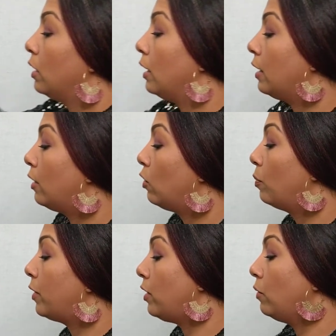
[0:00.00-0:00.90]
And I
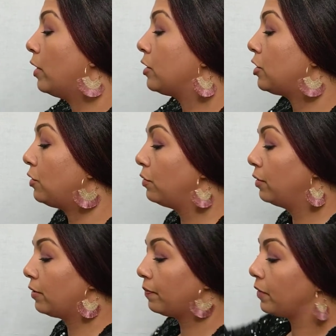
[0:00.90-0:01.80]
hope that you are too.
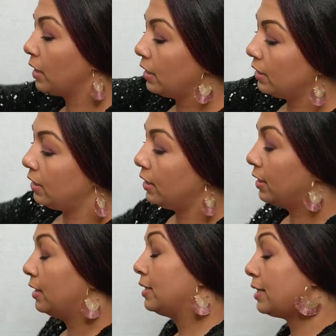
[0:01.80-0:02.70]

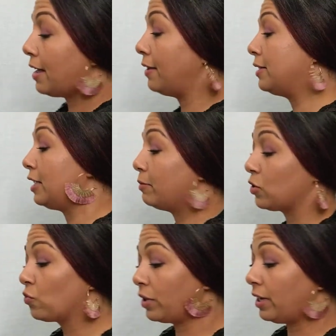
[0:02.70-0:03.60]
Sally
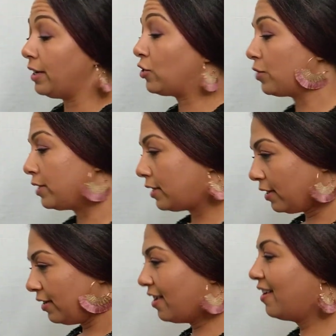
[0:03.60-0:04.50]
seems really interested.